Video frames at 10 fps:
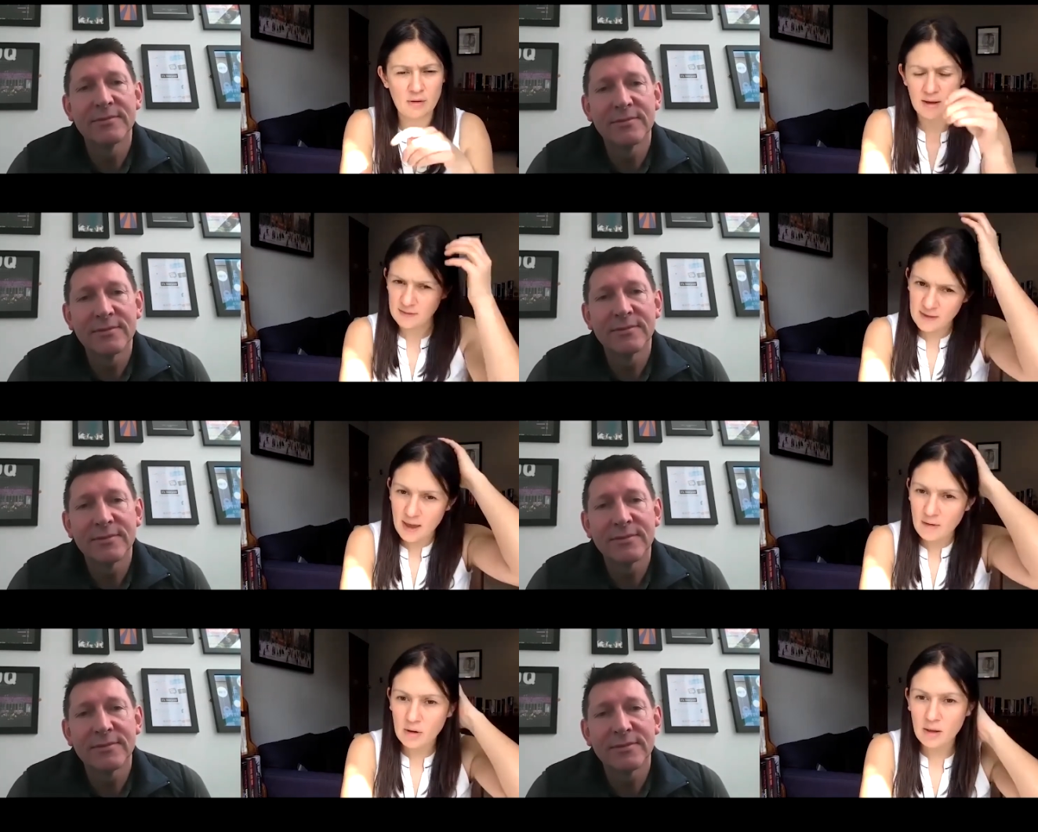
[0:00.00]
Speaker 1: in the
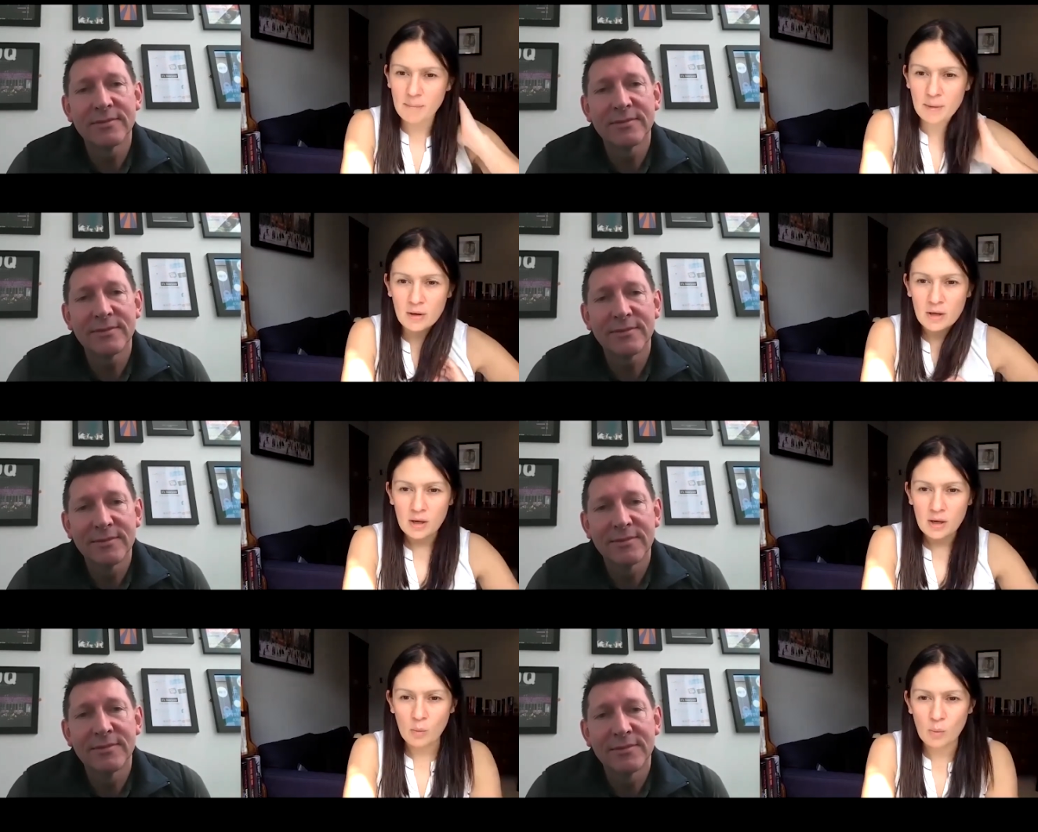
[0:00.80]
area, but
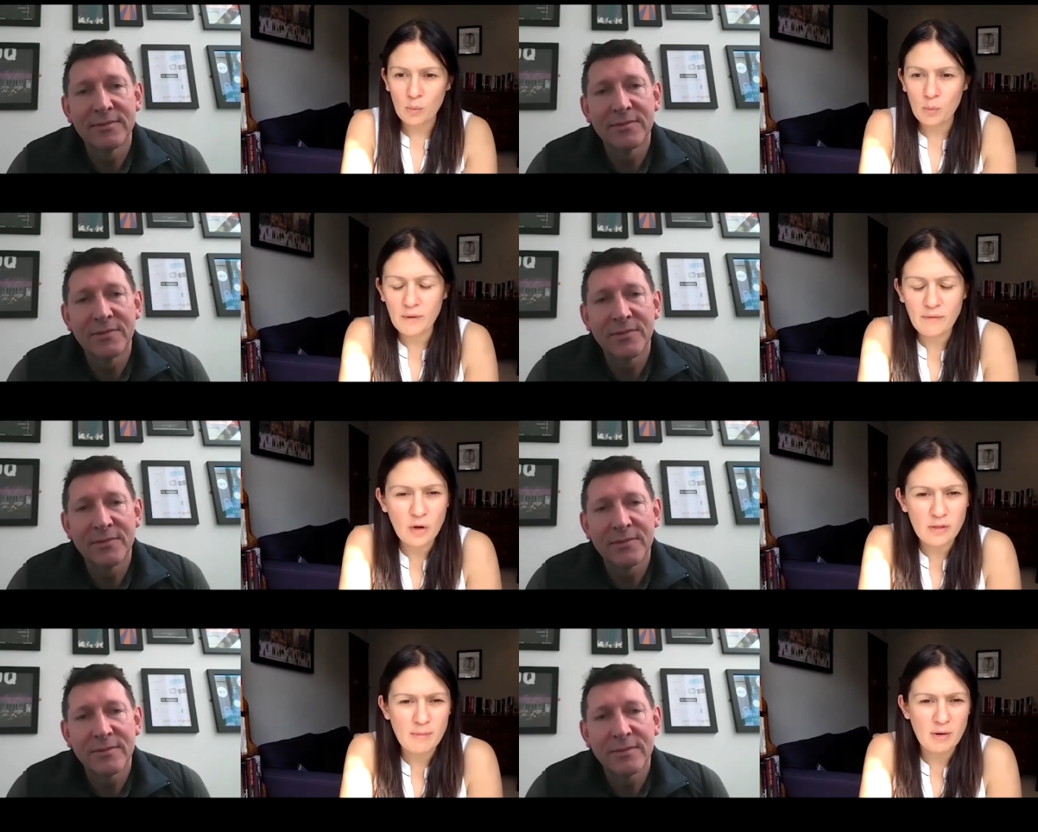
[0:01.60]
we've
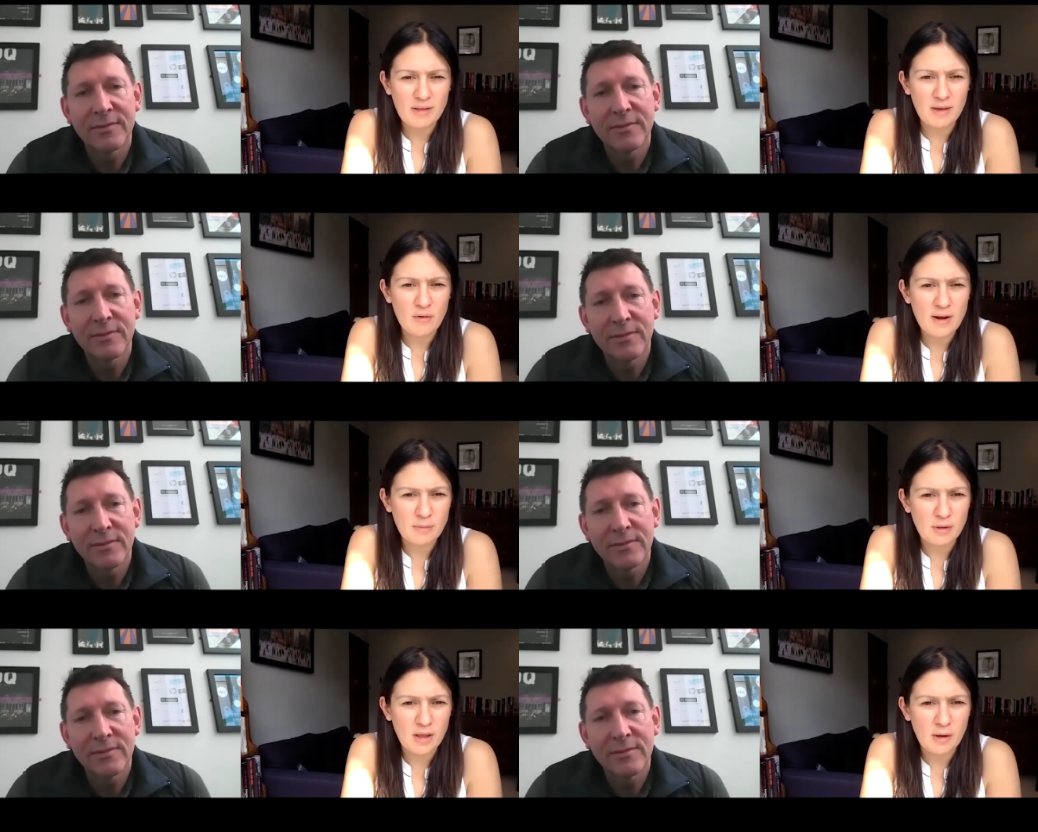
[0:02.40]
got the most
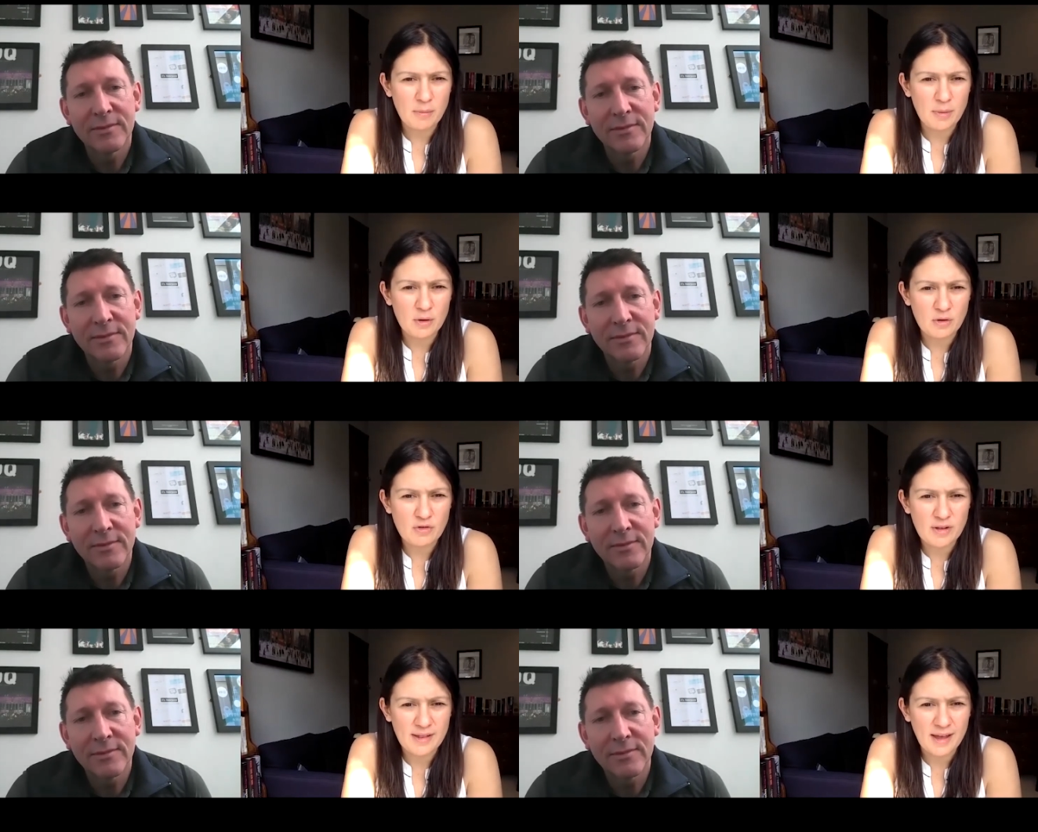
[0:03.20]
incredible open
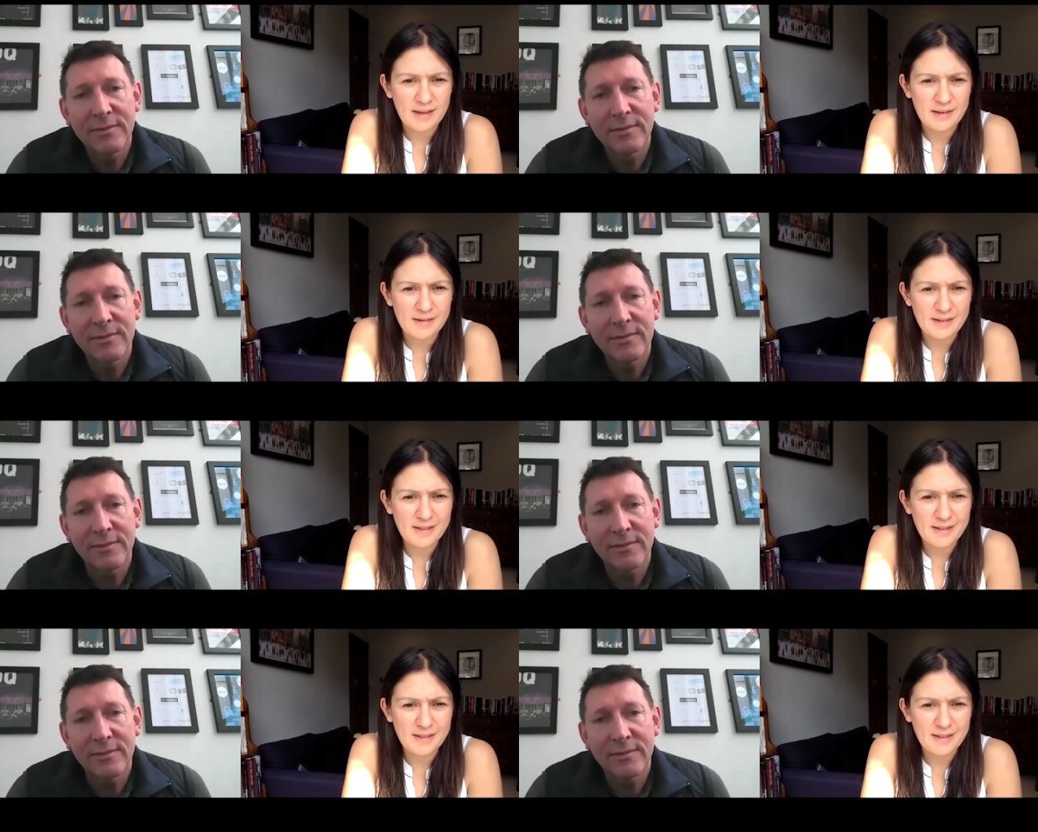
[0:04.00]
countryside.